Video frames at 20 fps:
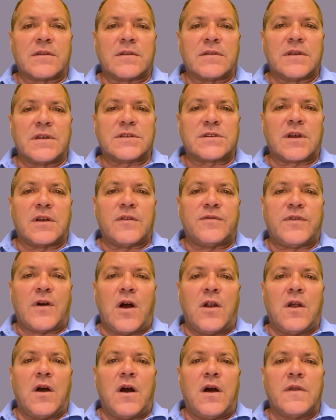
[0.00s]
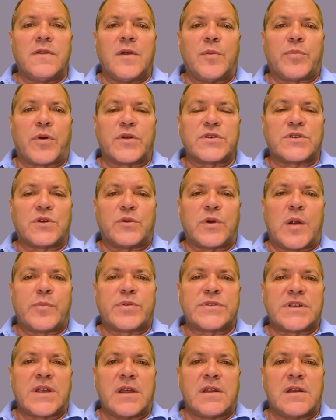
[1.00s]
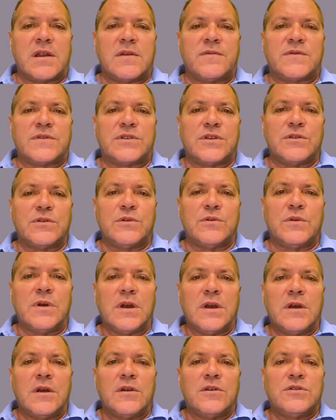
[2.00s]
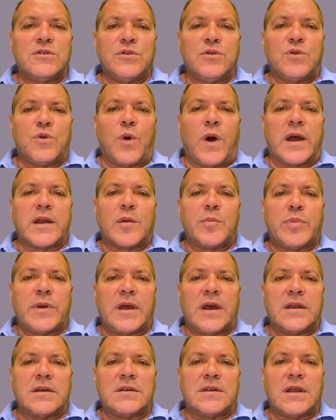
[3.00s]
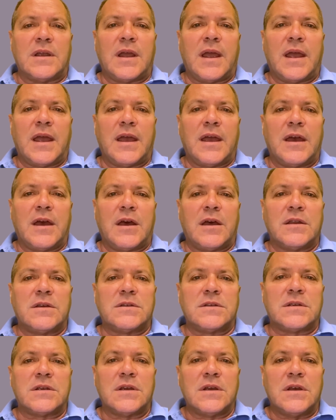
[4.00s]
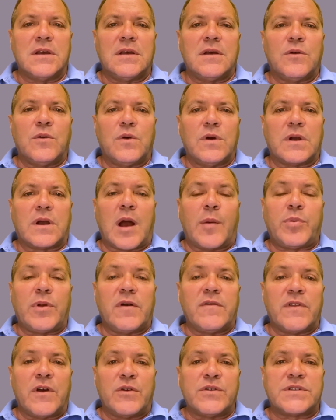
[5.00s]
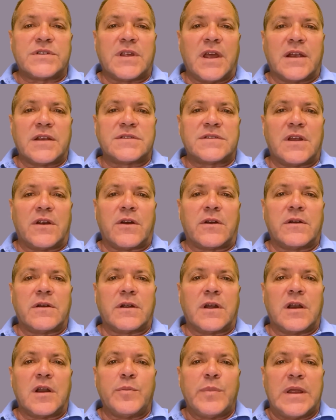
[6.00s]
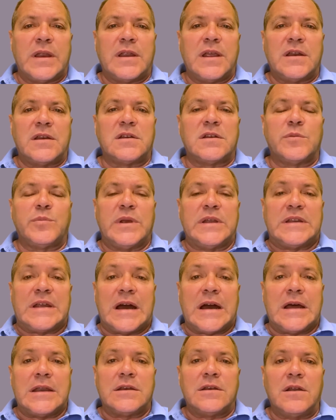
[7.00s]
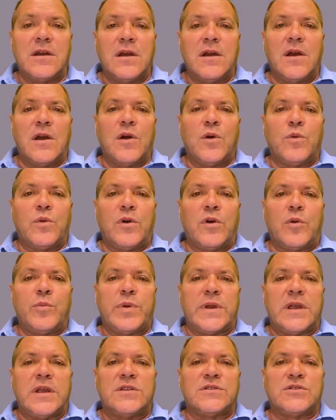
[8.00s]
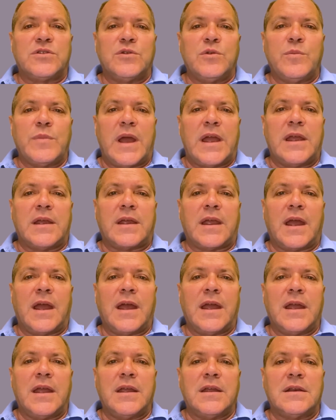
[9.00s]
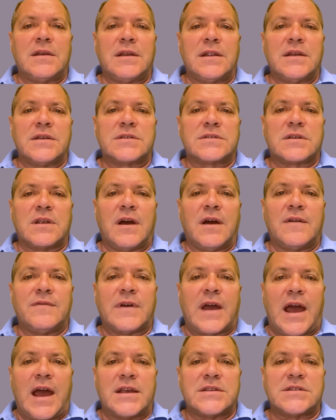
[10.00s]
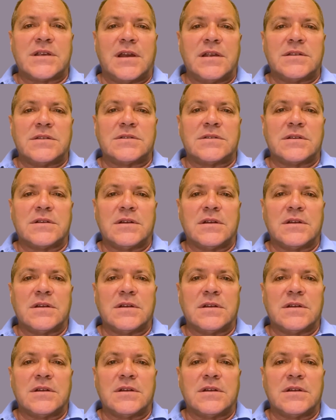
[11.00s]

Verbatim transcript: It's going to fall on the personal representative to do quite a bit, and a couple of those things that are going to be needed to be done will be to make a list of assets